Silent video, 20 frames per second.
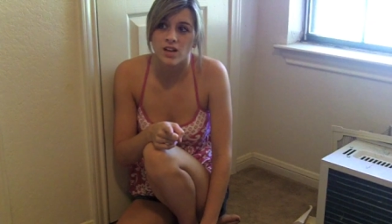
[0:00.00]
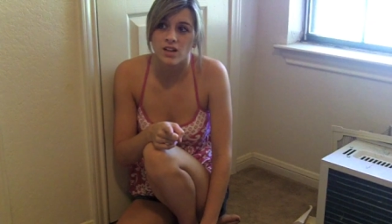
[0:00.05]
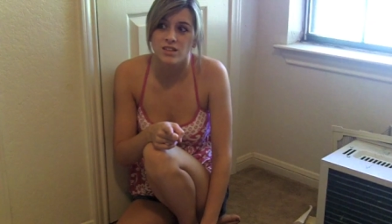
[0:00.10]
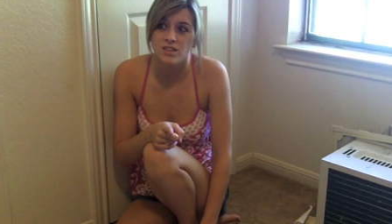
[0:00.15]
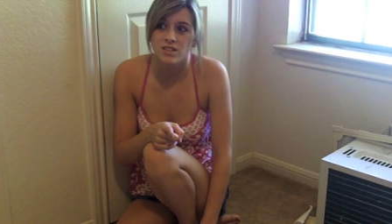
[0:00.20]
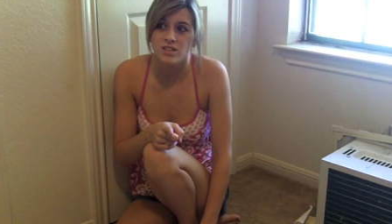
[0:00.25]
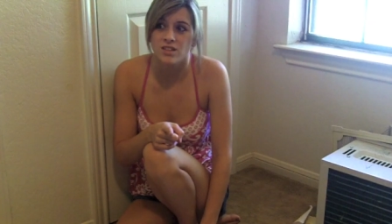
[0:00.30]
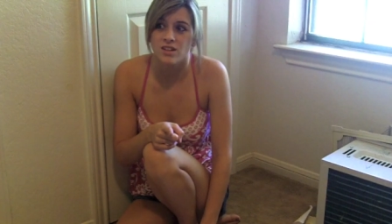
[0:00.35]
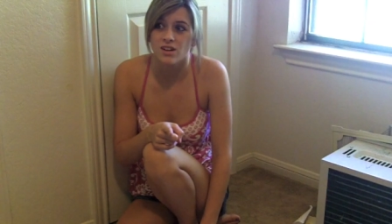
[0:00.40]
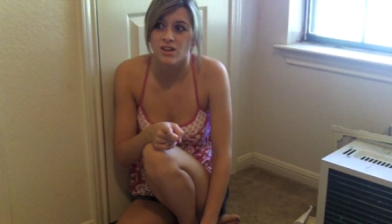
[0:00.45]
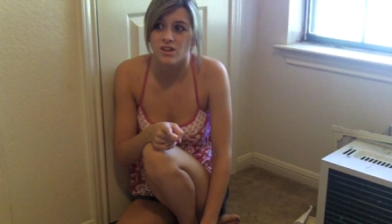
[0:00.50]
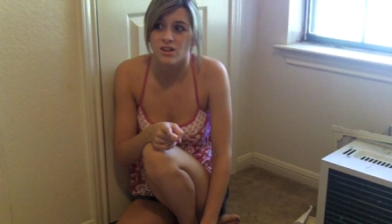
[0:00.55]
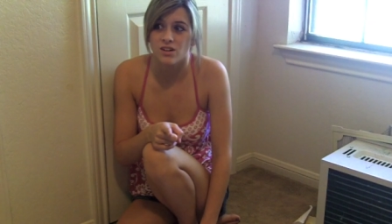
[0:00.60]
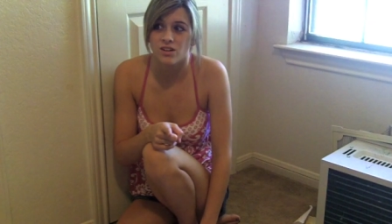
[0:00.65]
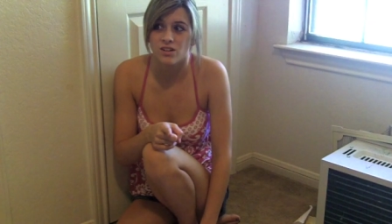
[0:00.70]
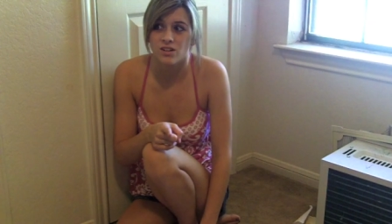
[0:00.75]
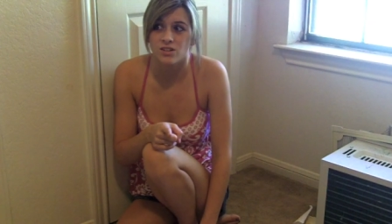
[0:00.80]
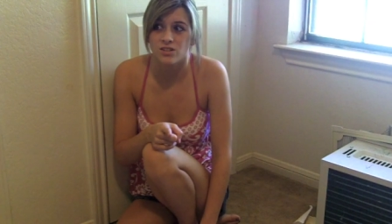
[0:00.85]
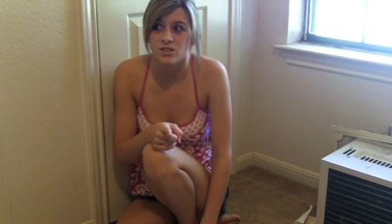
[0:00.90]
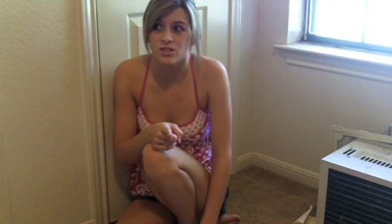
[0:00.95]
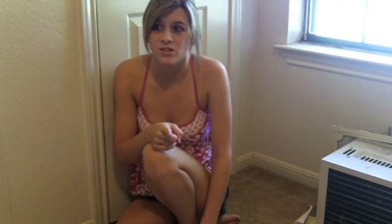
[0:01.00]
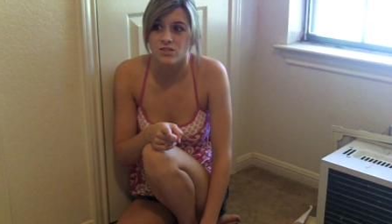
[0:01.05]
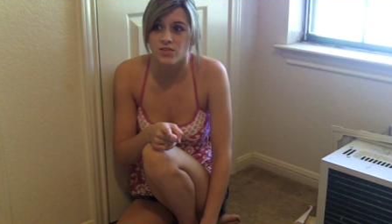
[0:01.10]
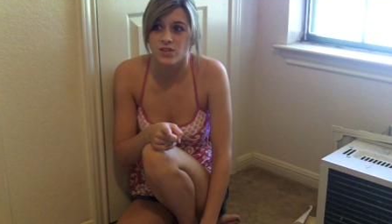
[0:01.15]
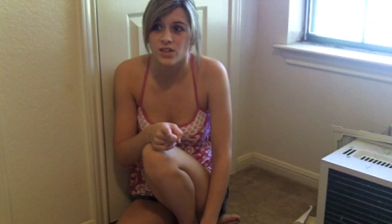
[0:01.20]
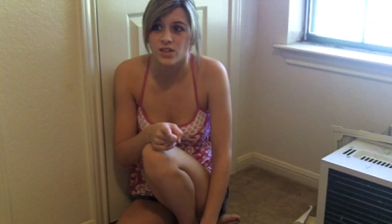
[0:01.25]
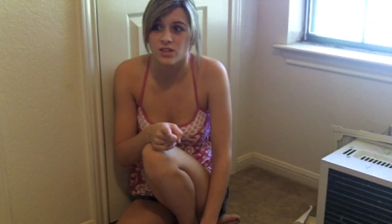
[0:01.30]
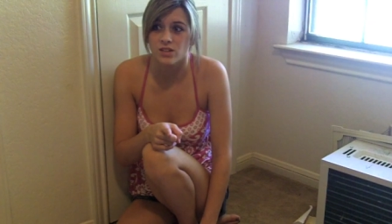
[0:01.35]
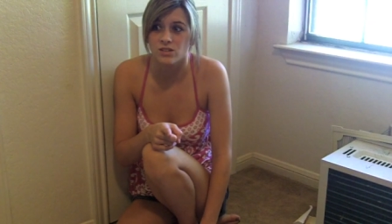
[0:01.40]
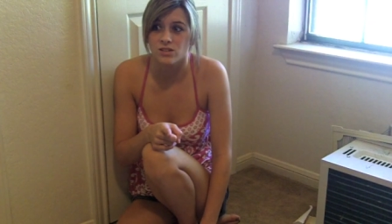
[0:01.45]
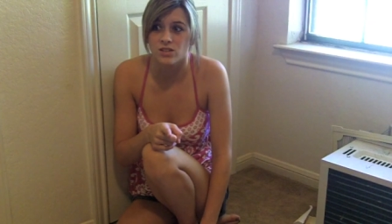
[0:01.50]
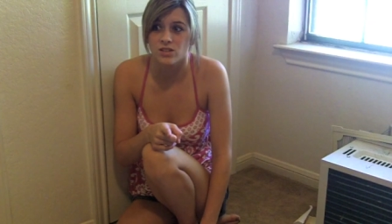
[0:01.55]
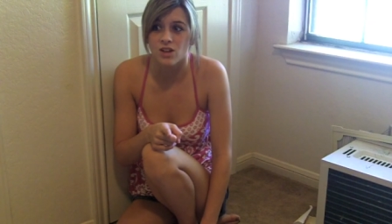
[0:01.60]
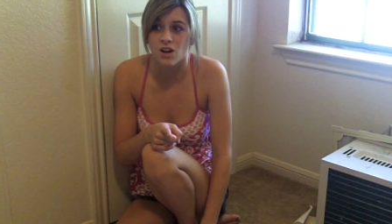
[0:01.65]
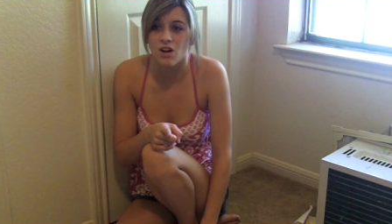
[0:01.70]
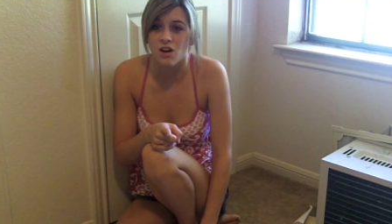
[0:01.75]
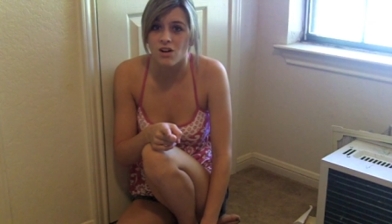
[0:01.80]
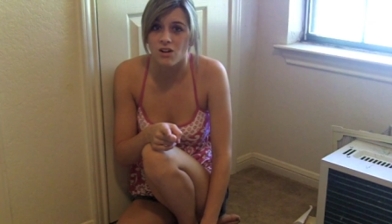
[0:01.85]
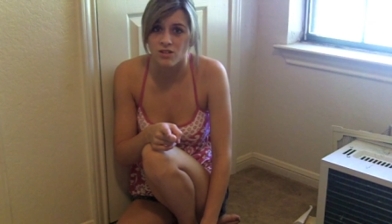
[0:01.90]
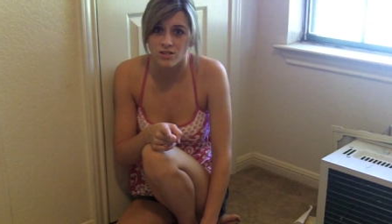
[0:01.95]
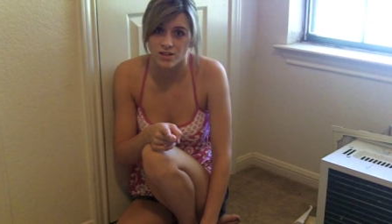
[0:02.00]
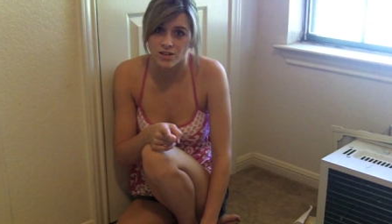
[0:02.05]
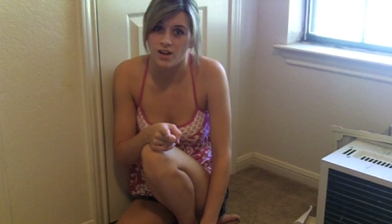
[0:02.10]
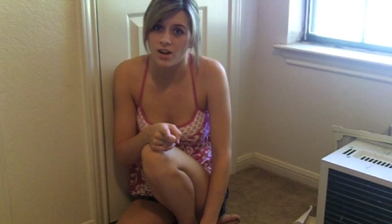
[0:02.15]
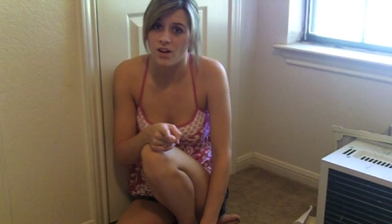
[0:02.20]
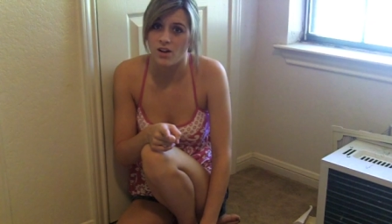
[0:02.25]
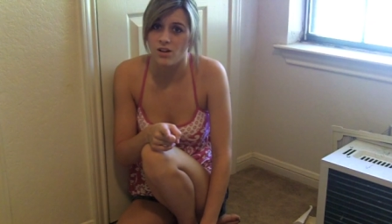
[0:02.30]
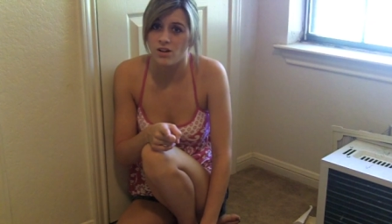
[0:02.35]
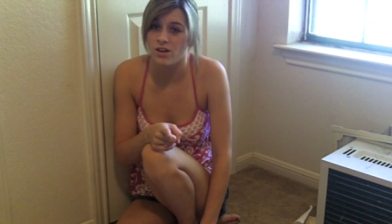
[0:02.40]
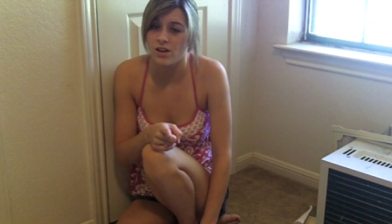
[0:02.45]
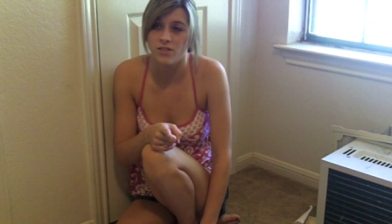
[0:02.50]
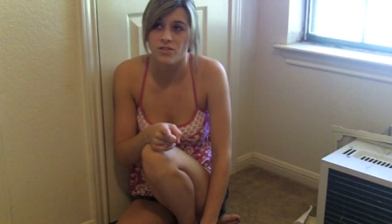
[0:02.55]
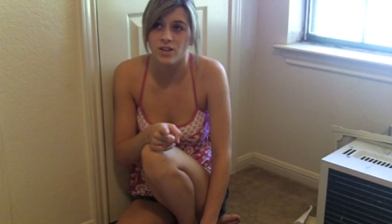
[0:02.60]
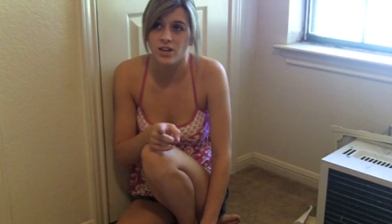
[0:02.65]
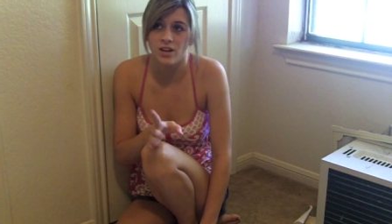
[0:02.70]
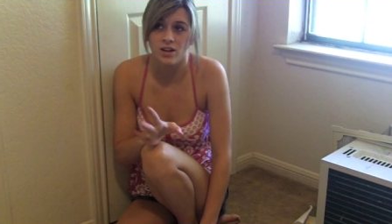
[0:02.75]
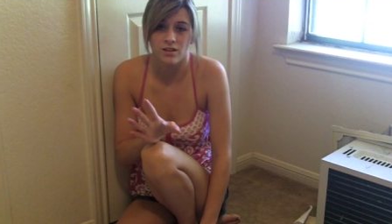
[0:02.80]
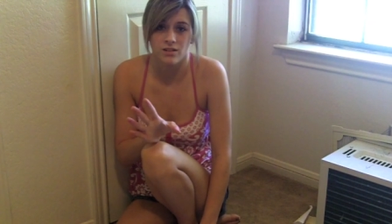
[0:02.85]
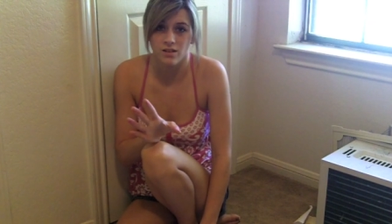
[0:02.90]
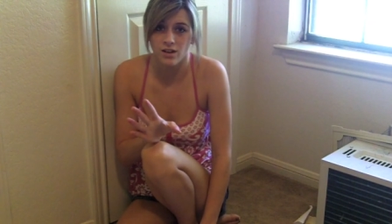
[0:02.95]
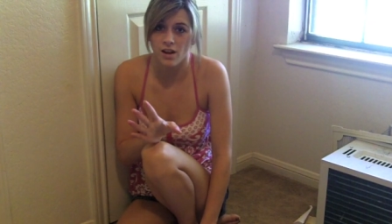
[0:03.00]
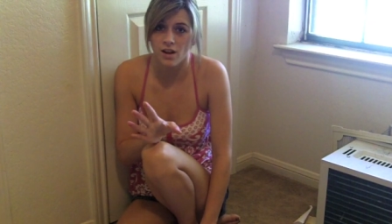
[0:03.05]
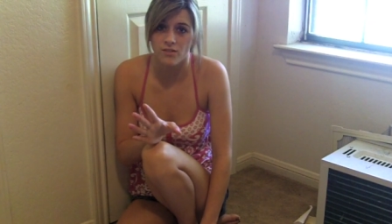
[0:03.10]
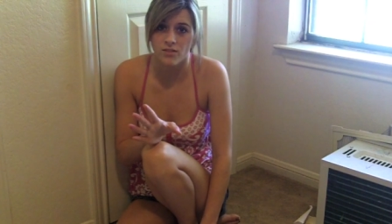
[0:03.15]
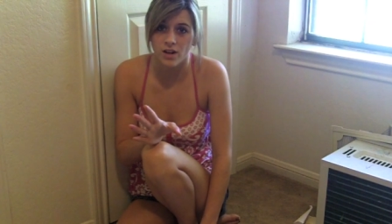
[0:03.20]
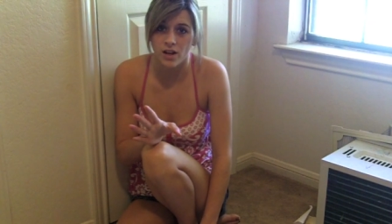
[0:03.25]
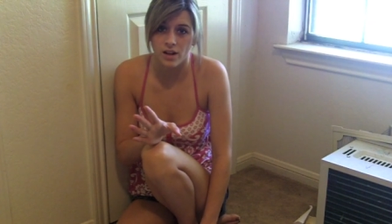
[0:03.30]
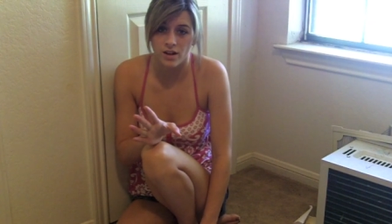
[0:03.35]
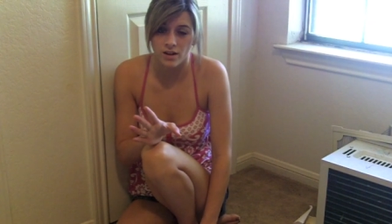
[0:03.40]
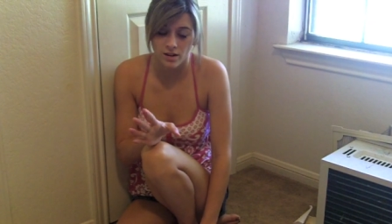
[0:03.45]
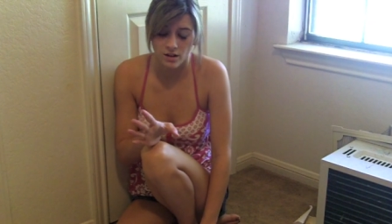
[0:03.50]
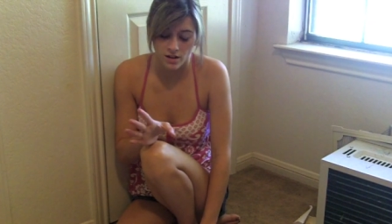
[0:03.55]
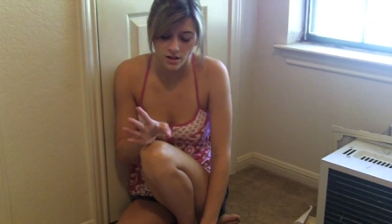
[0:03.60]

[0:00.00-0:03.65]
I listen to her YouTube videos all the all every day, every day.